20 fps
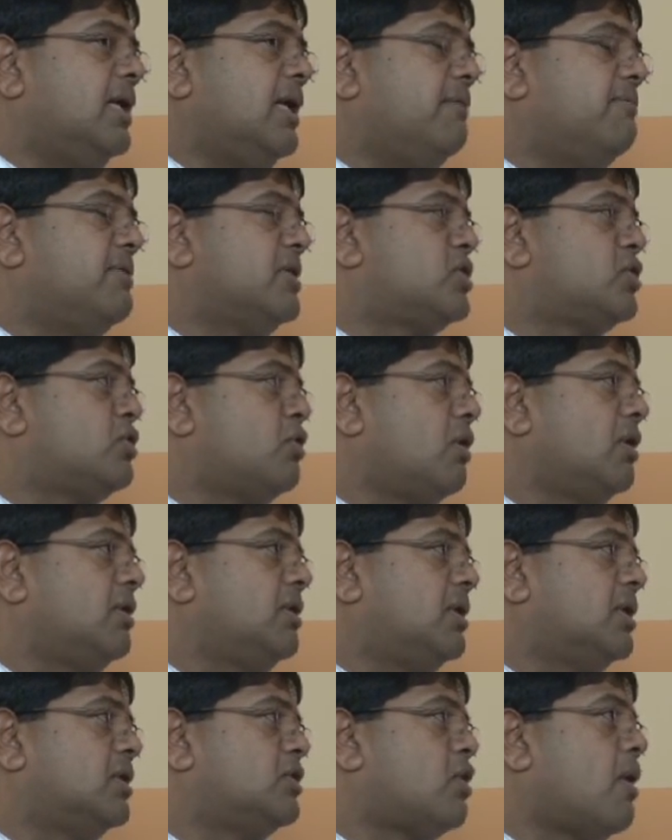if it's
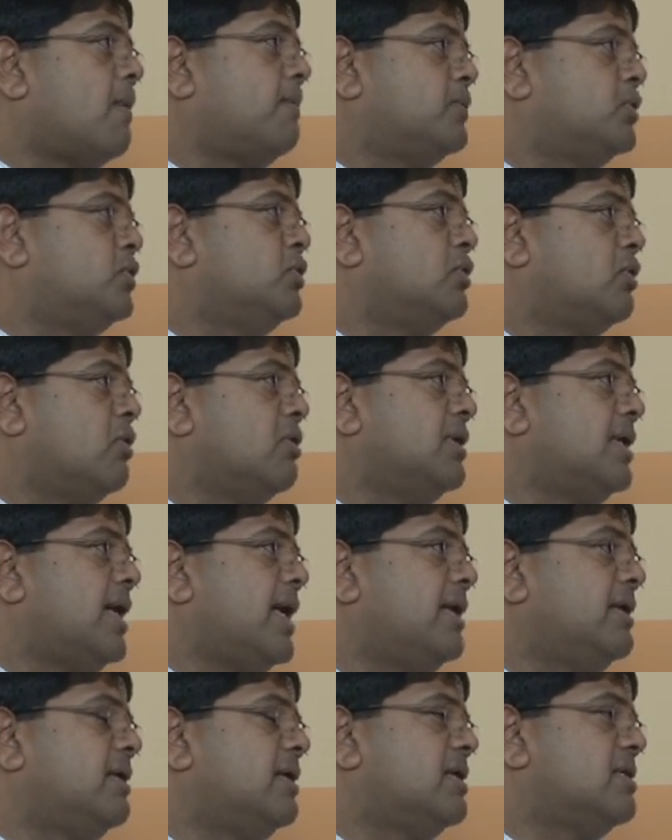not the top two
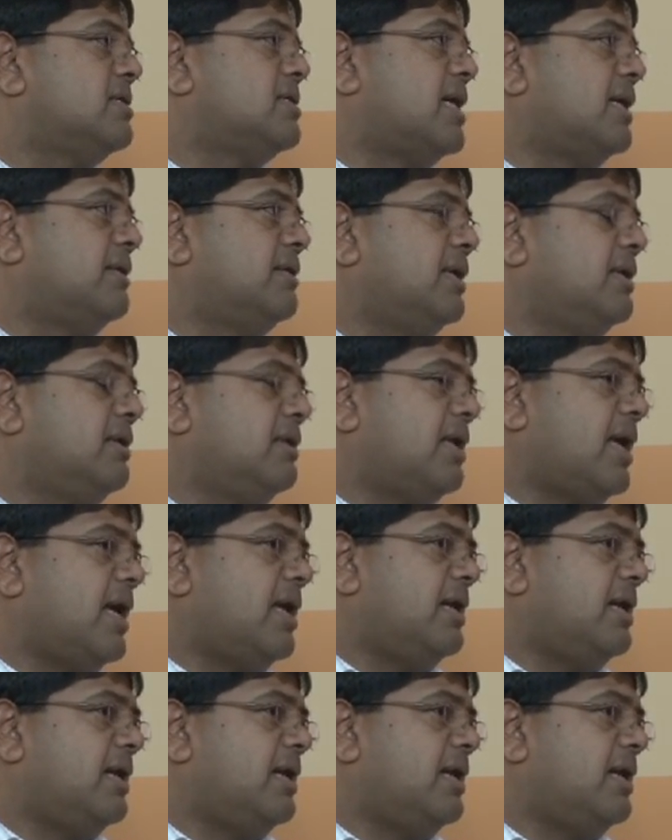contenders, I think